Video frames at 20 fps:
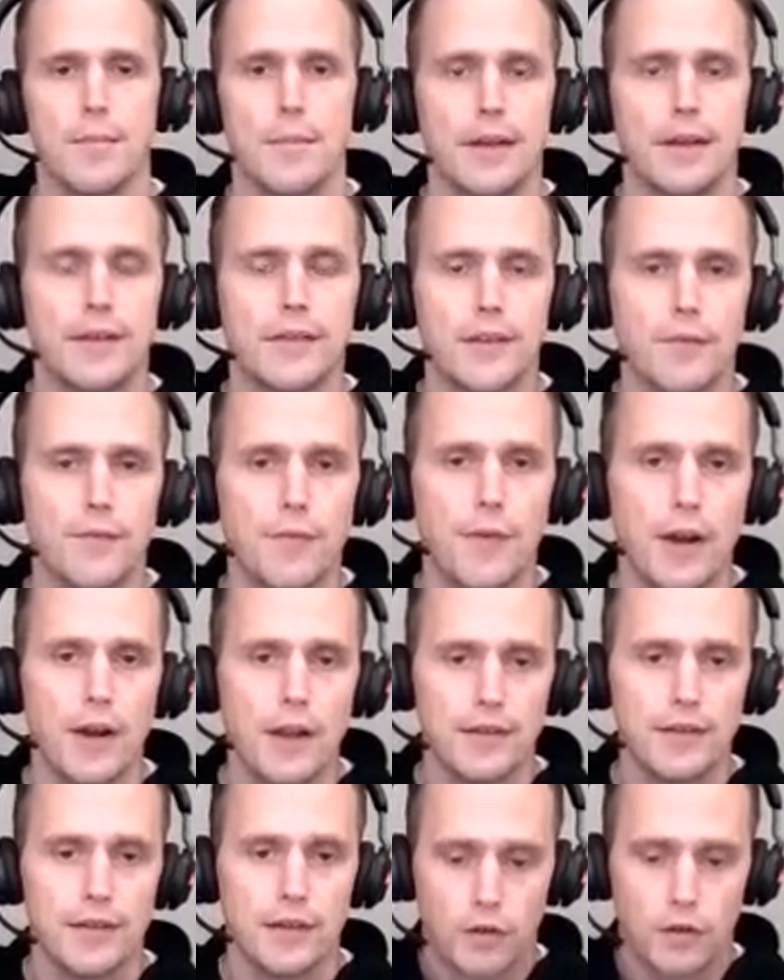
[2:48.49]
but it's
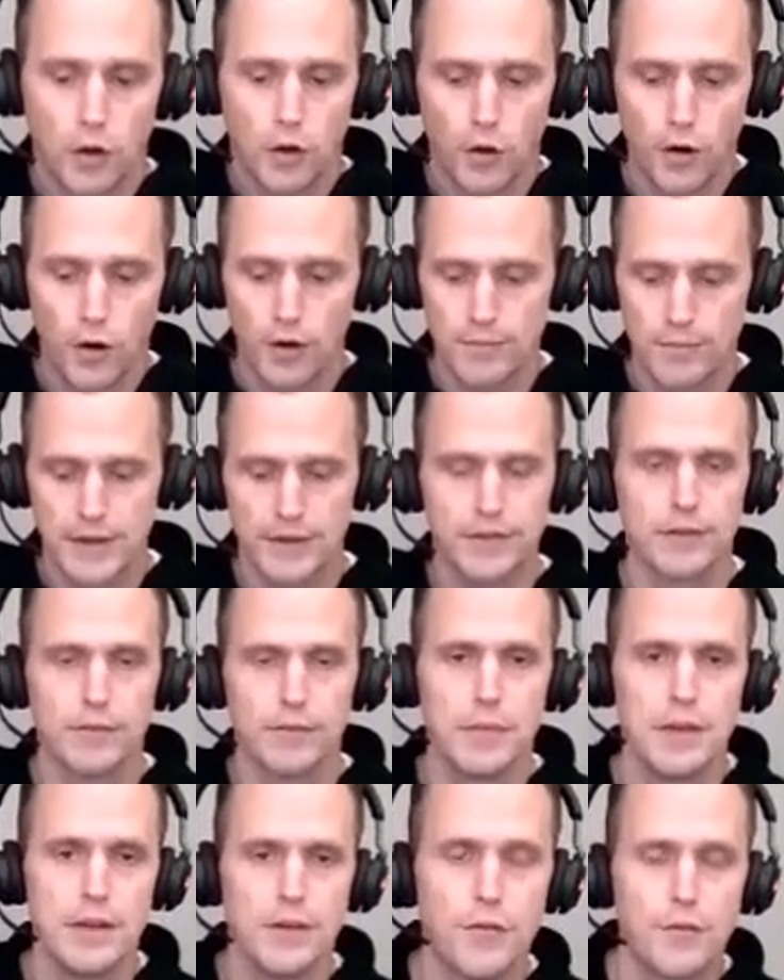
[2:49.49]
a term that's
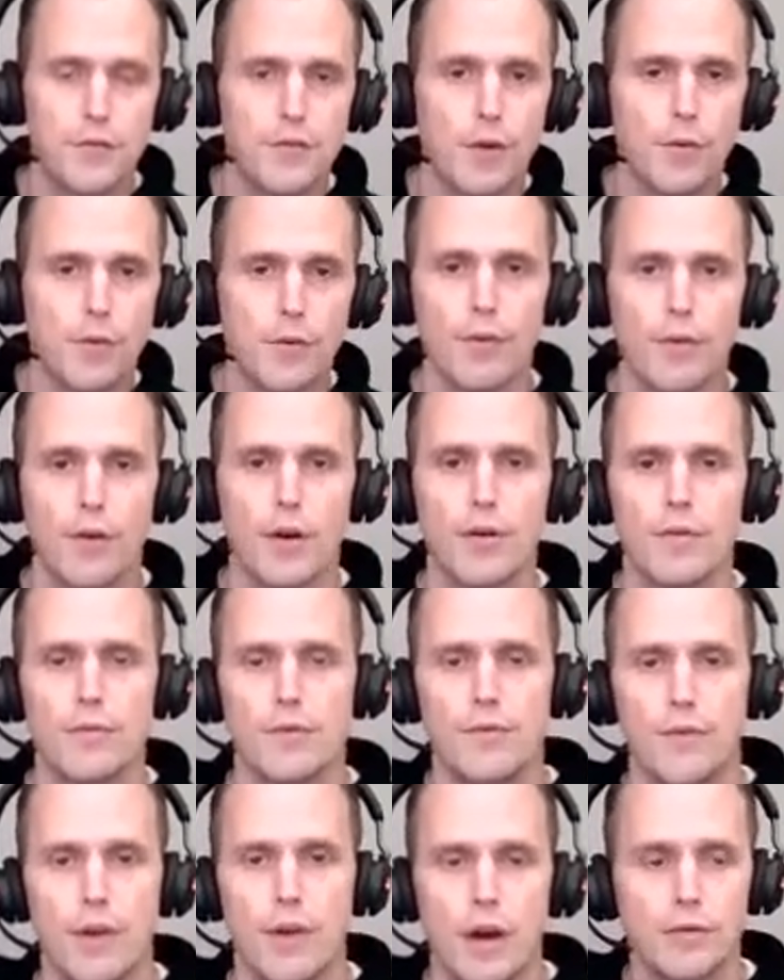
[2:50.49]
been thrown
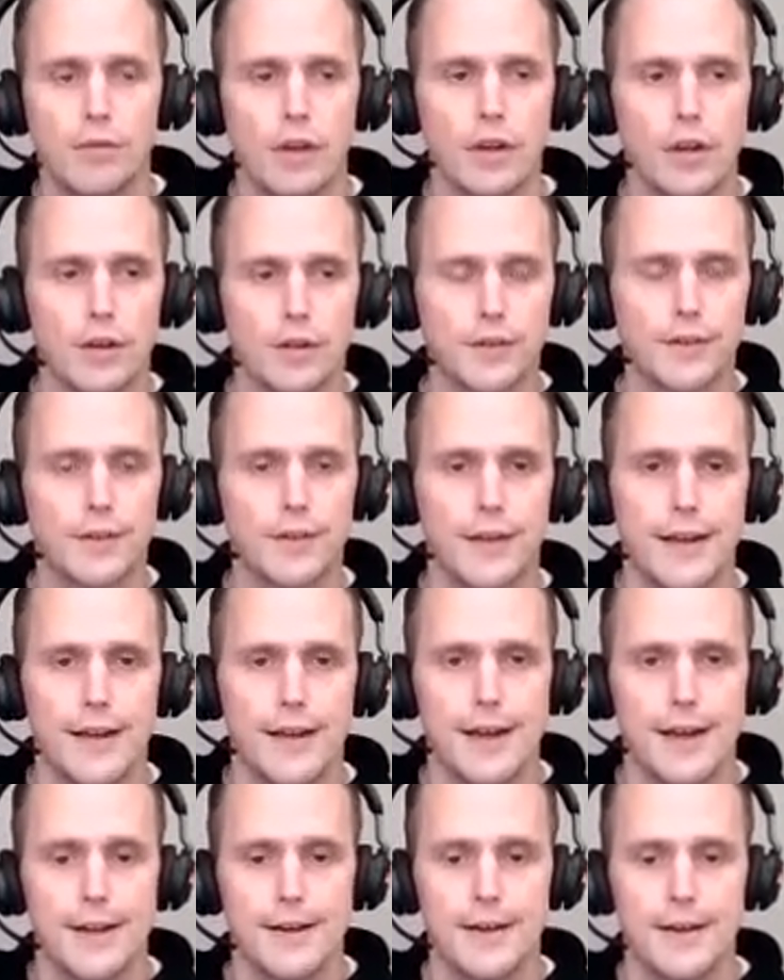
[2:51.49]
around a lot,
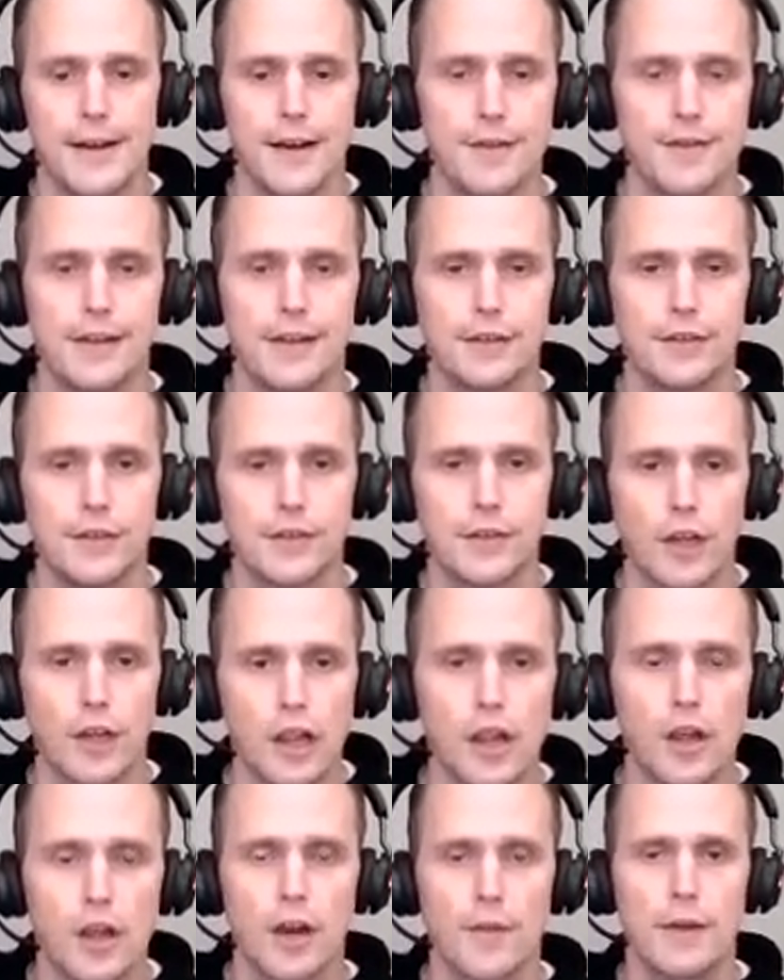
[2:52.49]
and I think there is a
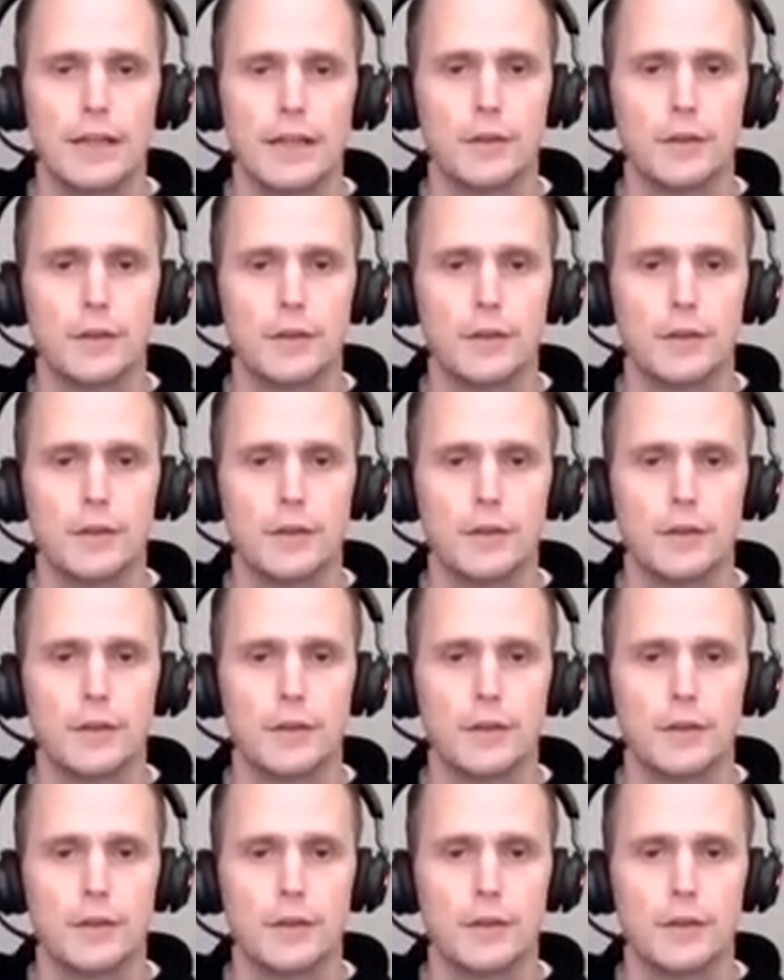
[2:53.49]
lot of